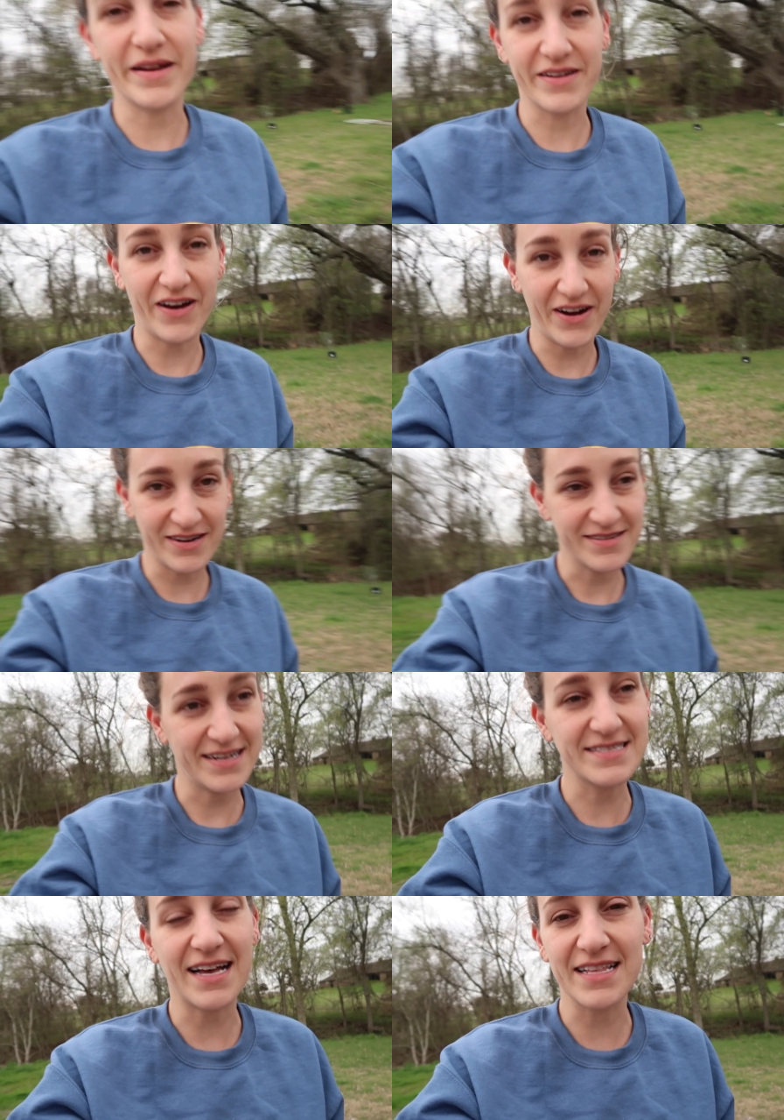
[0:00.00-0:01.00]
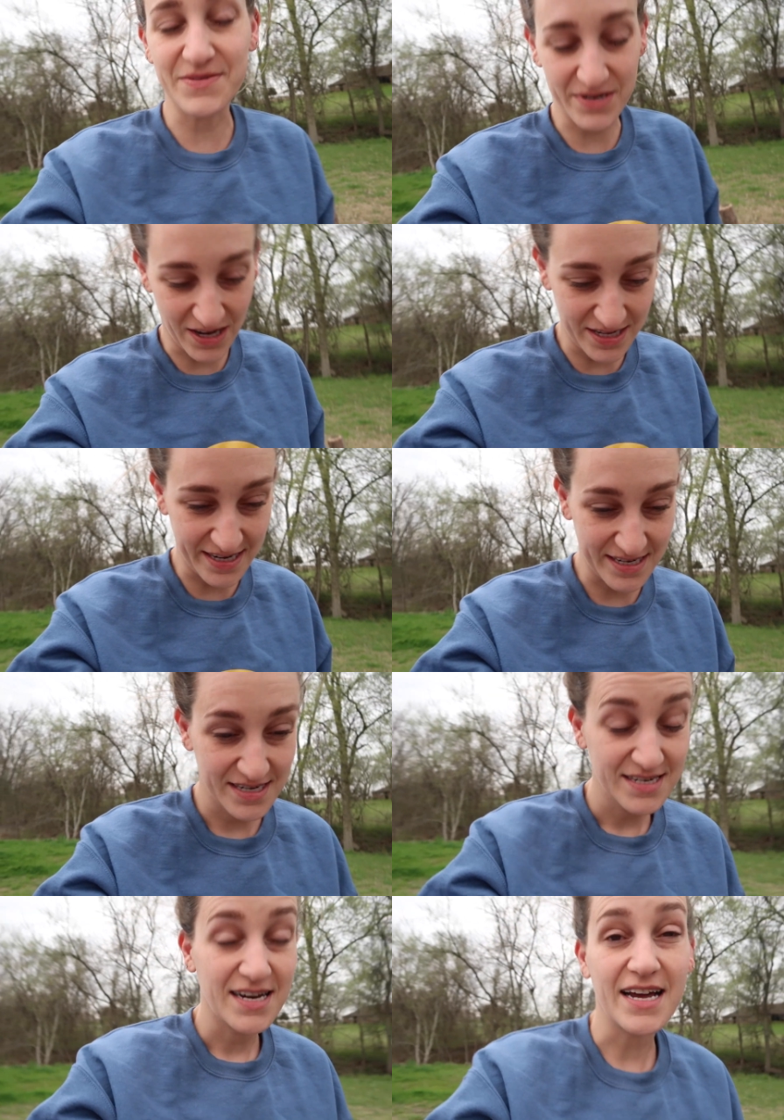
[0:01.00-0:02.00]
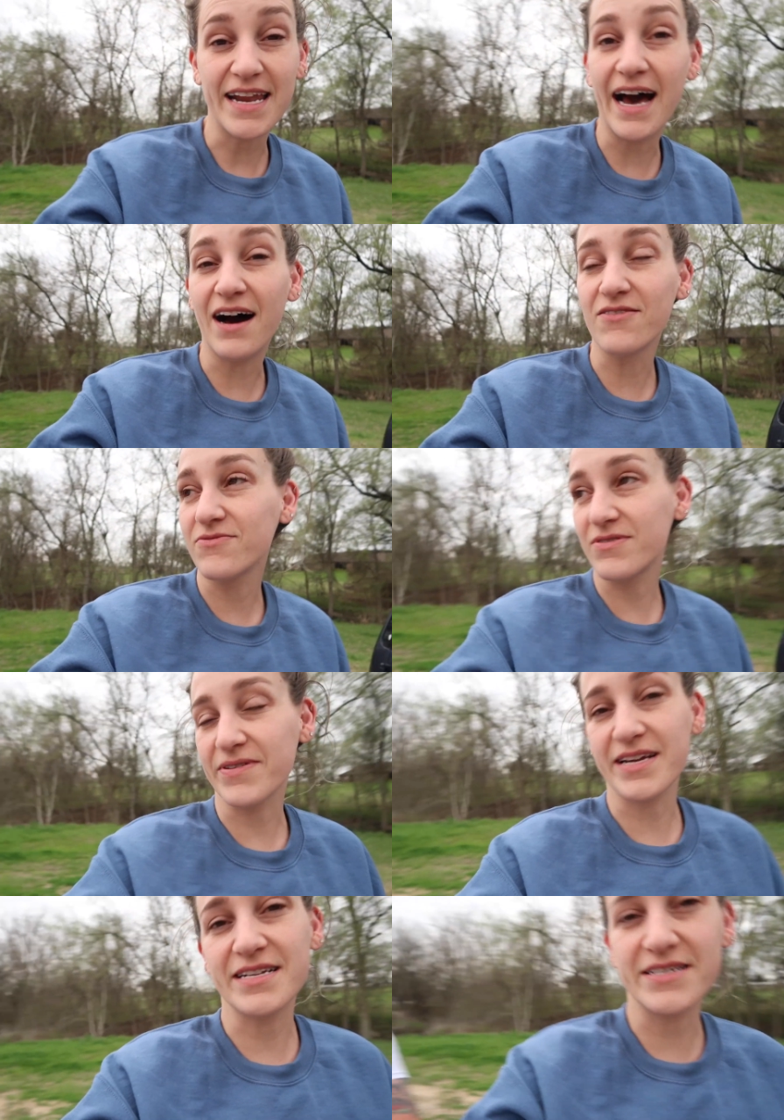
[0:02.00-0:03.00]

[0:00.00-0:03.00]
one car, as Silas would call it. And now, what are we gonna